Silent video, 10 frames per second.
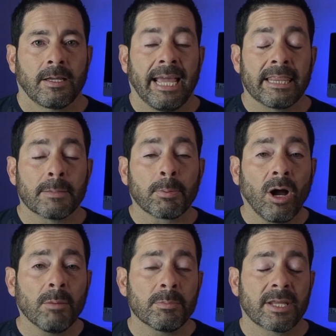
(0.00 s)
And the
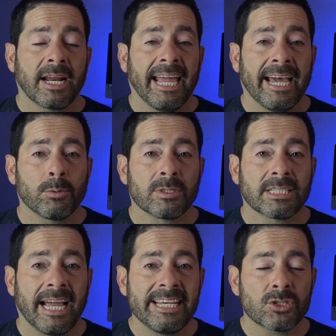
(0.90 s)
problem that I had was
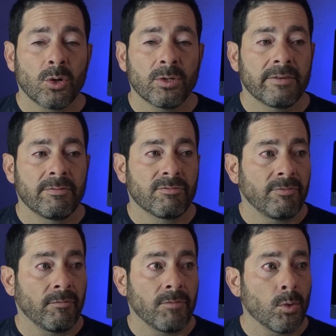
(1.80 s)
I started
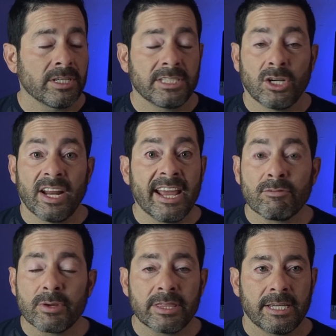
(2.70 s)
focusing on
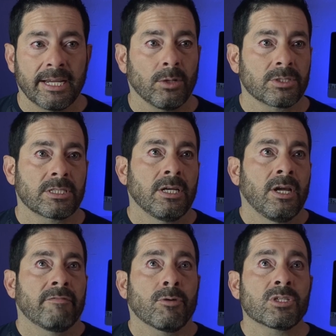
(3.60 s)
everything else.
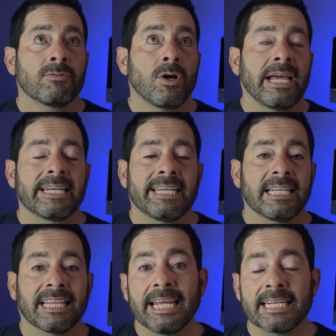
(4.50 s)
First of all, I'd get
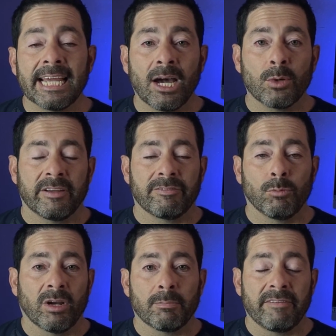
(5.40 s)
let down if
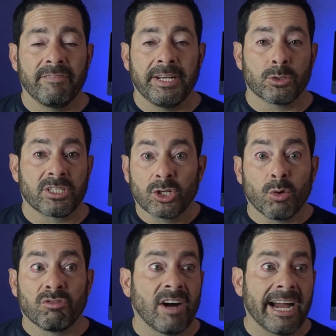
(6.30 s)
one of my videos didn't go
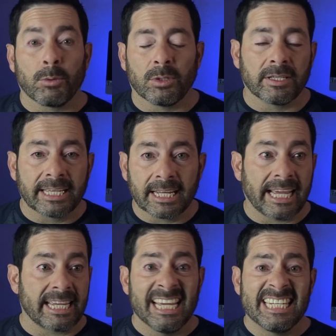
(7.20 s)
viral and get
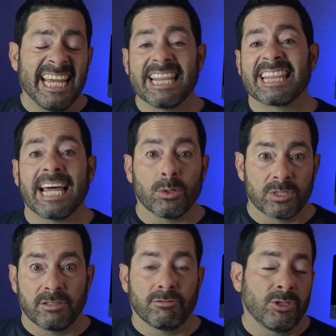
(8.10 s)
like
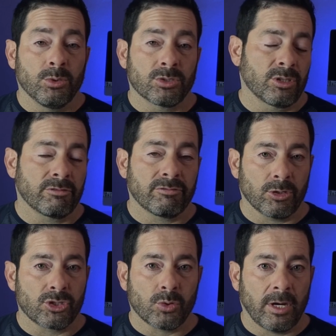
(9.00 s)
10,000 views on the
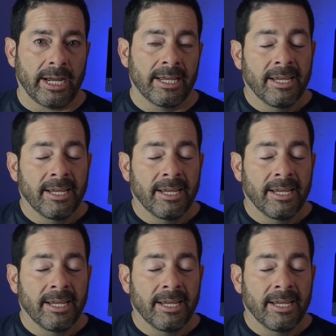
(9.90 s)
first try.